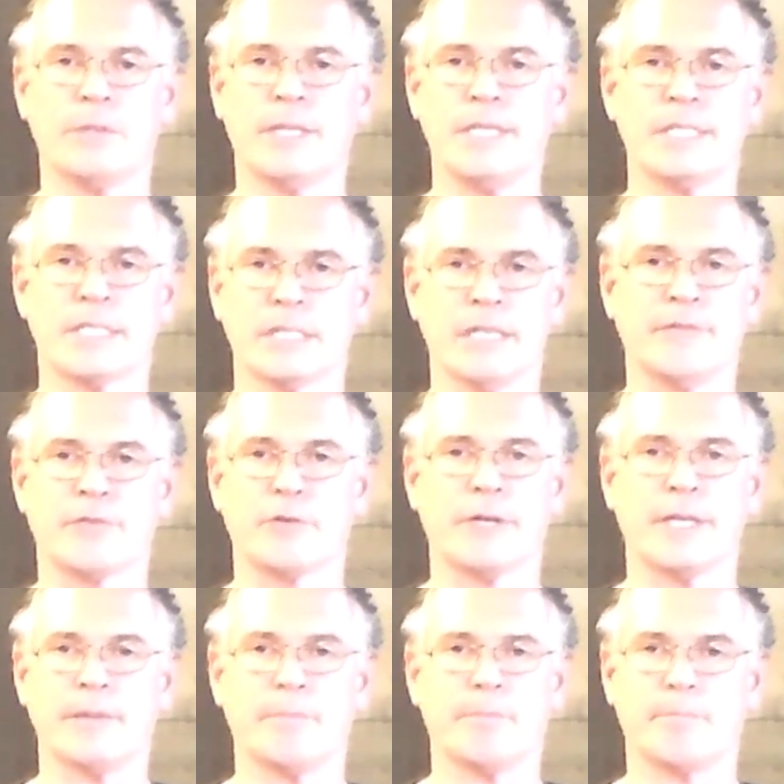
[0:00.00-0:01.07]
these
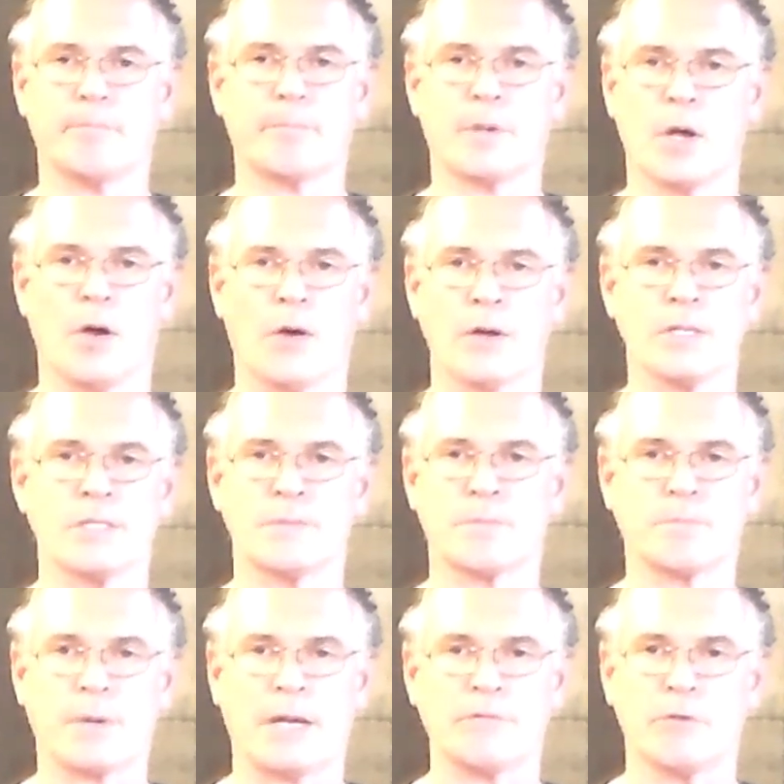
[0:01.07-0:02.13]
livery cars
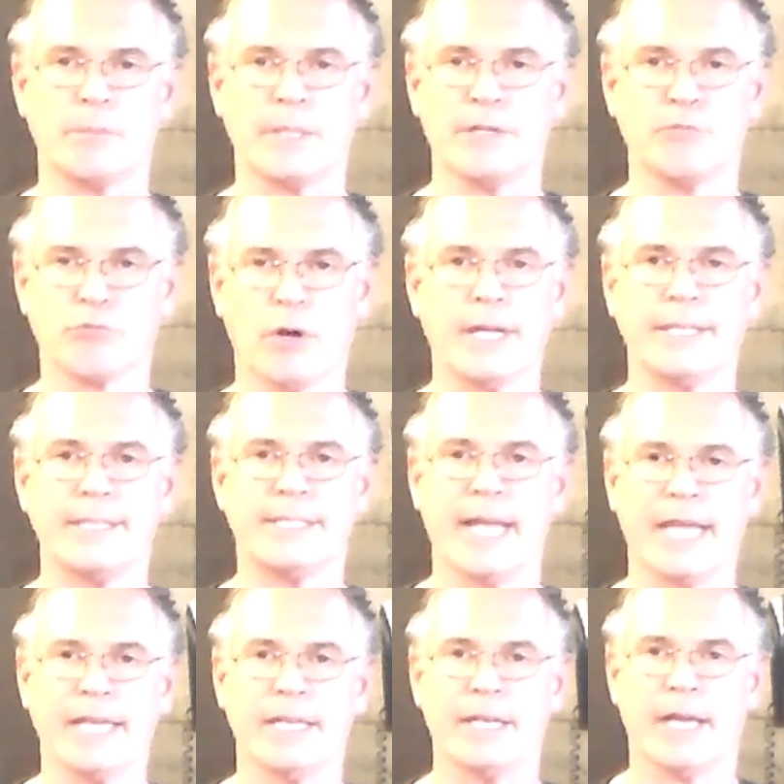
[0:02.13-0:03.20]
probably run
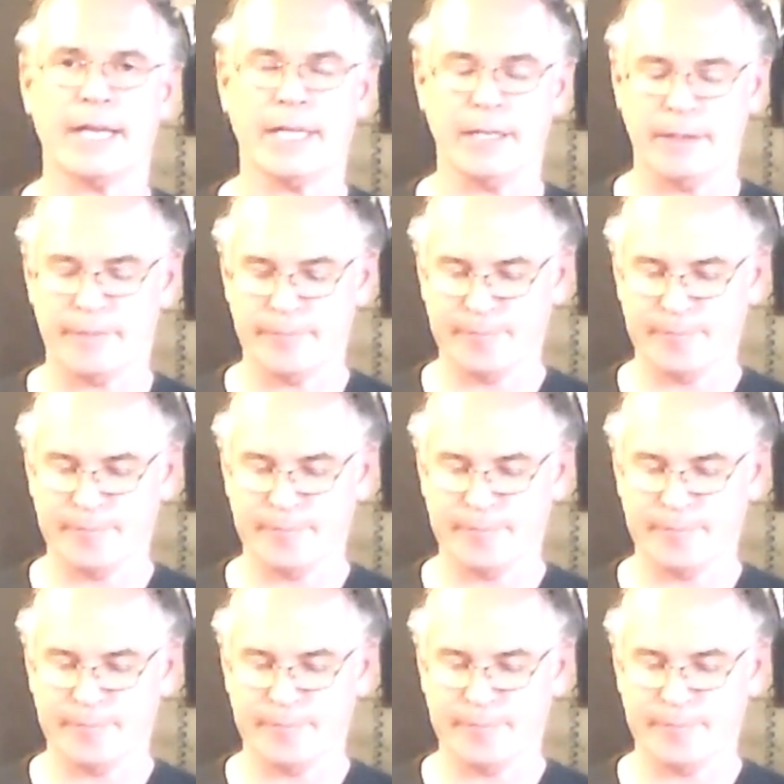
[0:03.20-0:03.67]
day and night.